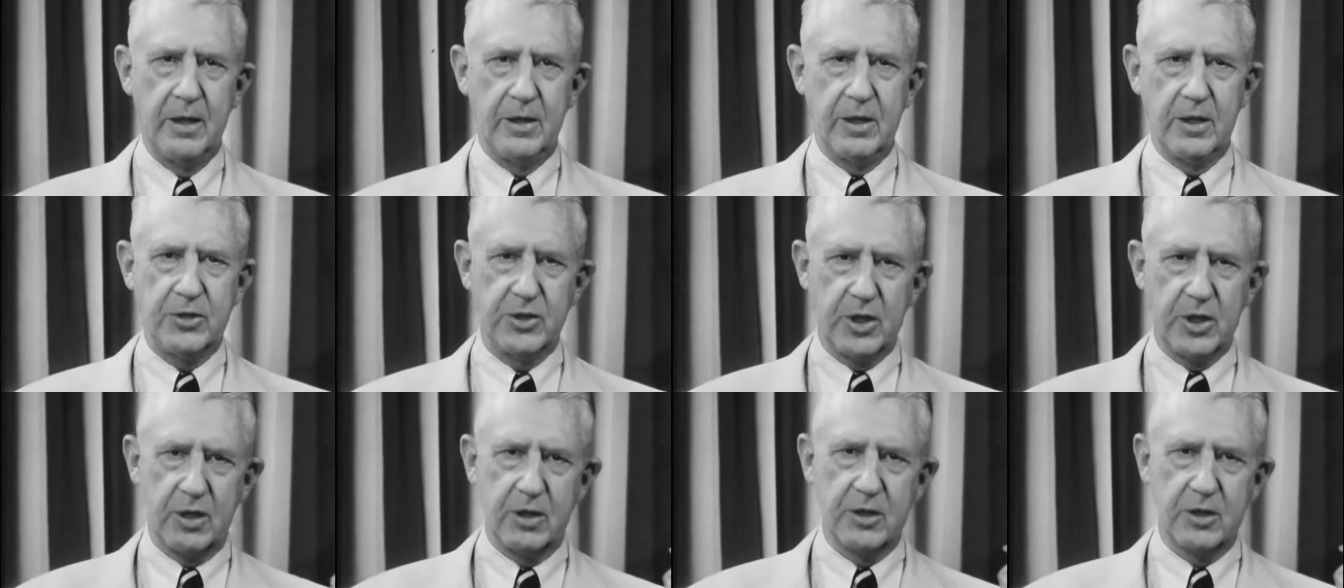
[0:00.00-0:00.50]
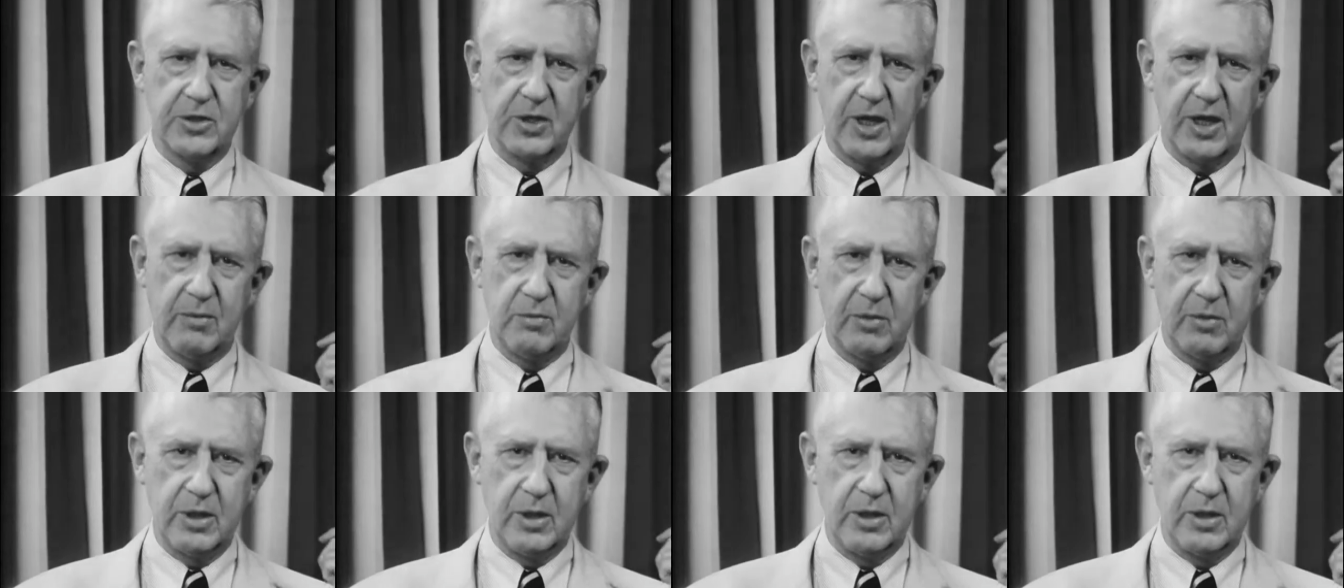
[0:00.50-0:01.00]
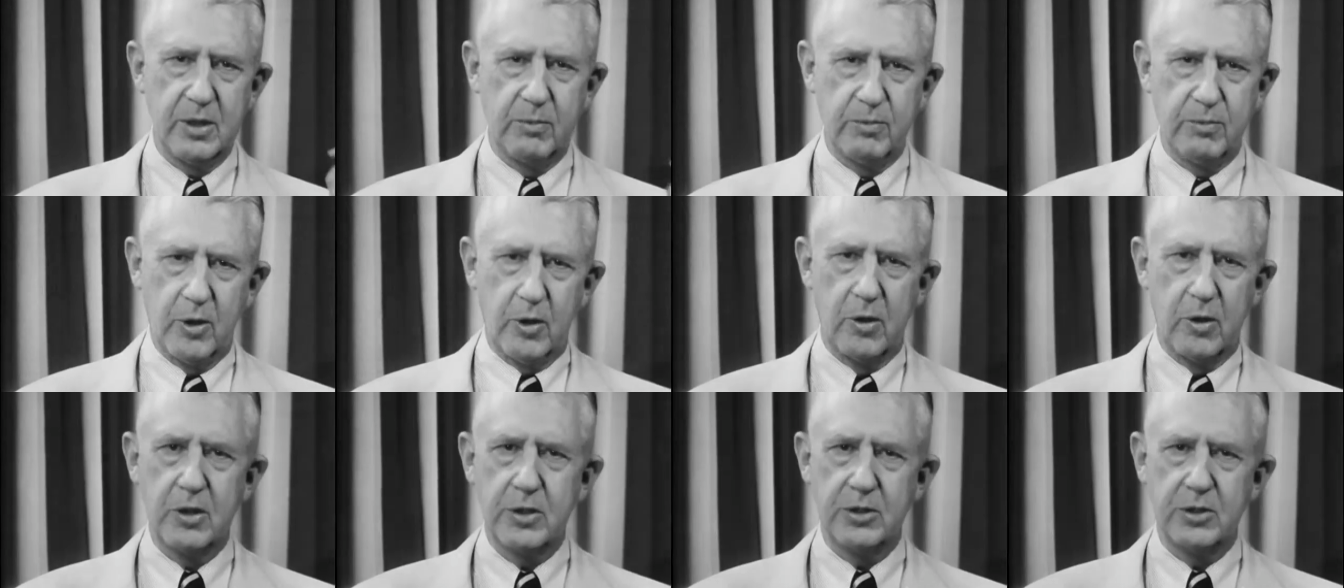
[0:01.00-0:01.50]
The General Assembly, the
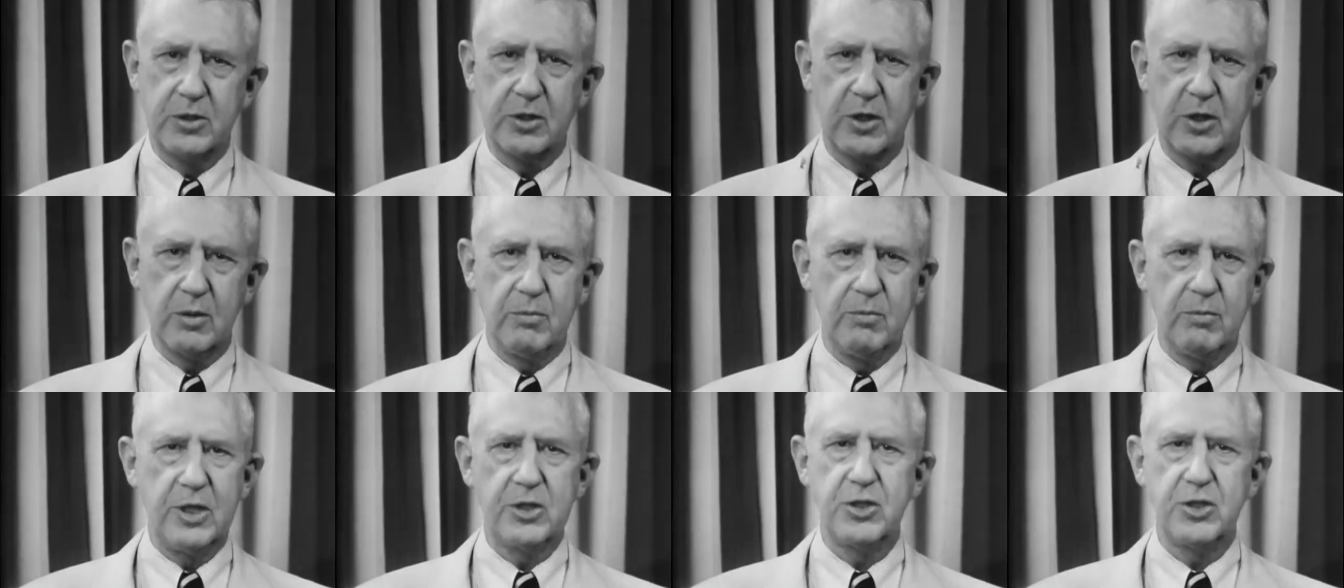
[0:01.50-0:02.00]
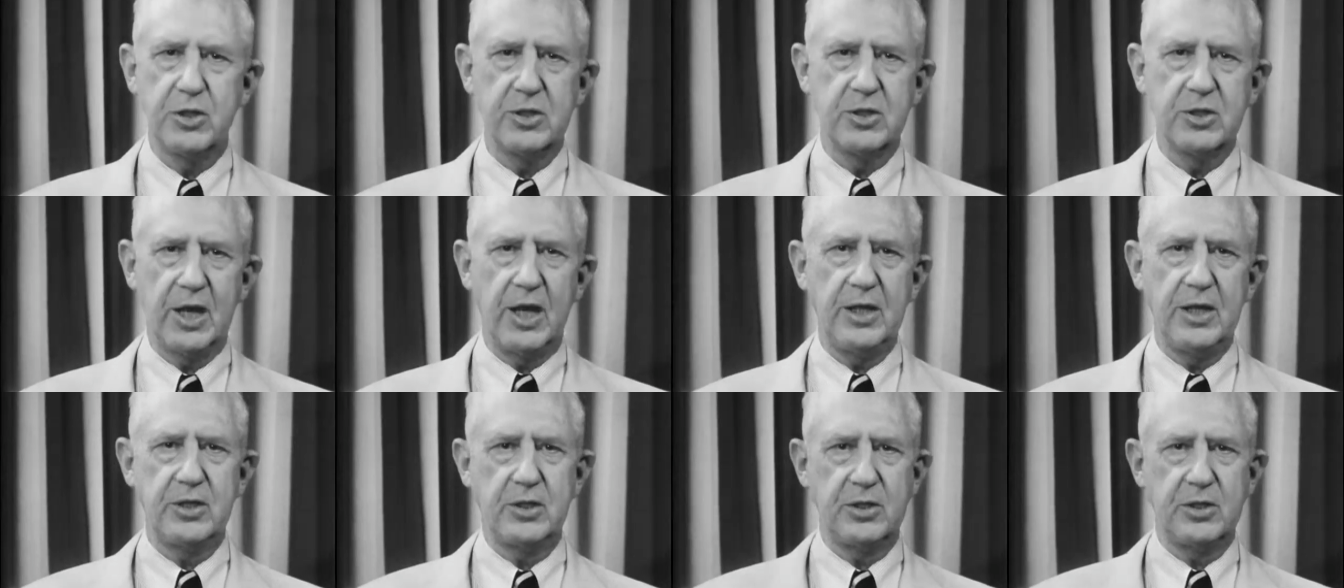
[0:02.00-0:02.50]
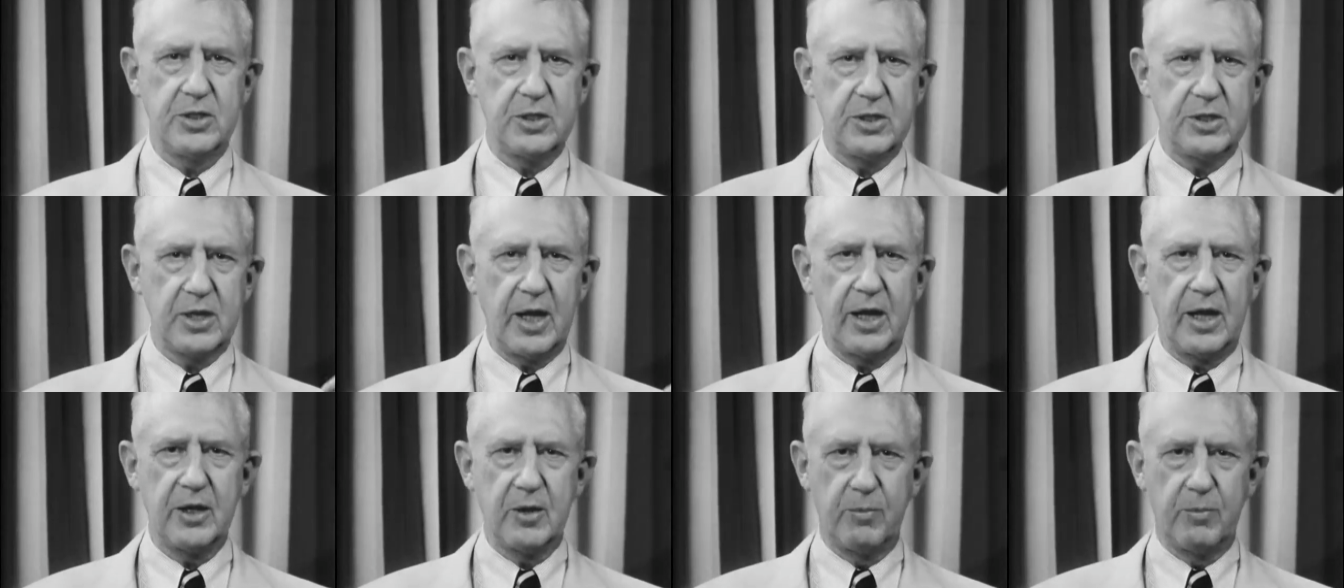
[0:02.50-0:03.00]
boards, commissions,
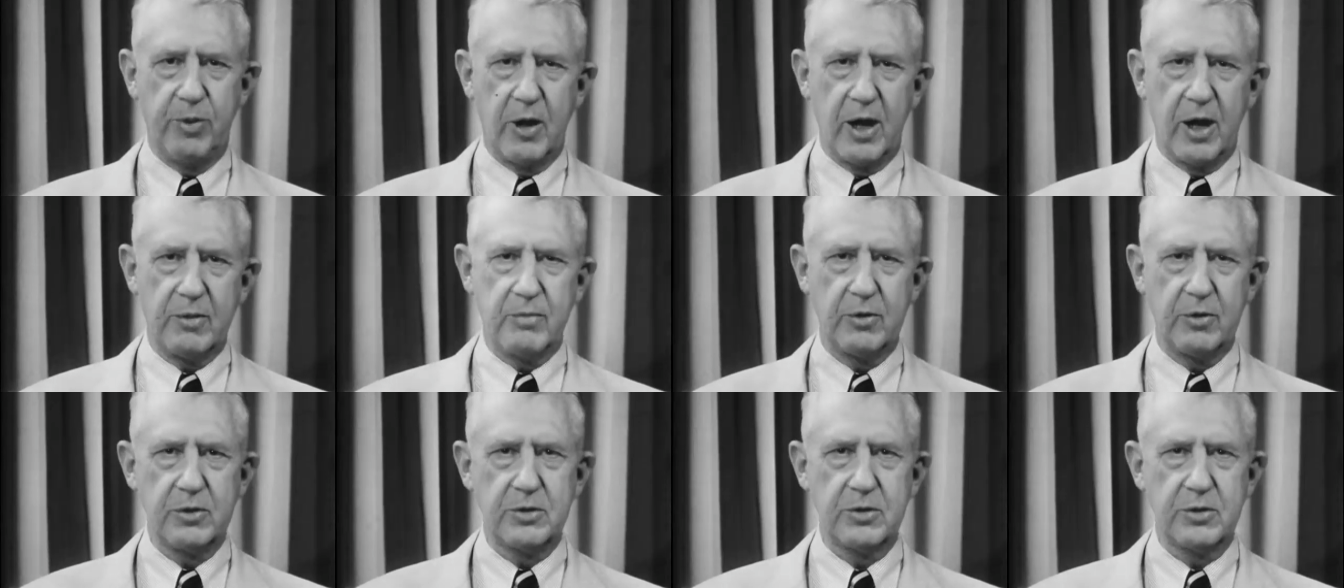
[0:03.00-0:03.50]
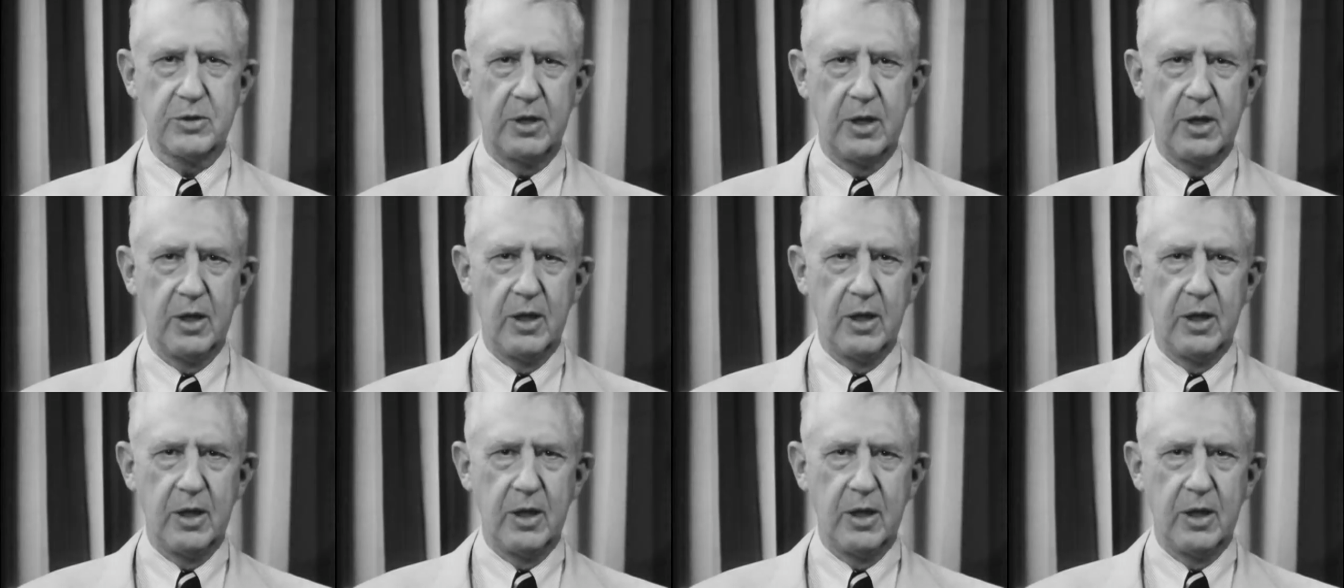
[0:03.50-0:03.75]
agencies, and departments